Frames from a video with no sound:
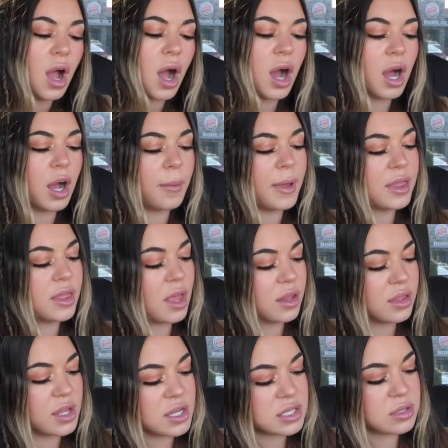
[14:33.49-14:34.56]
And
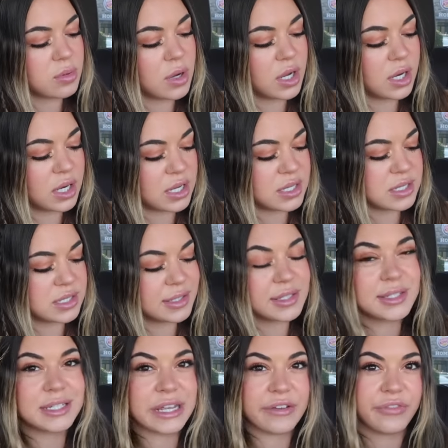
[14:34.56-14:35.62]
then this one is
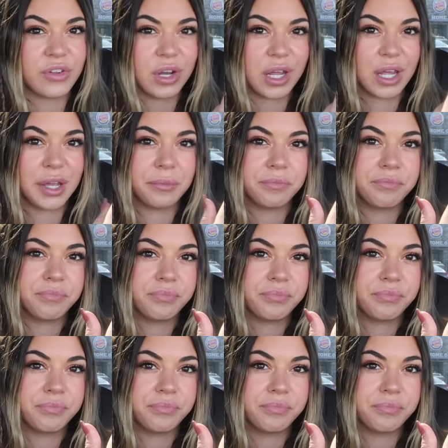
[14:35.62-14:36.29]
Tiffany.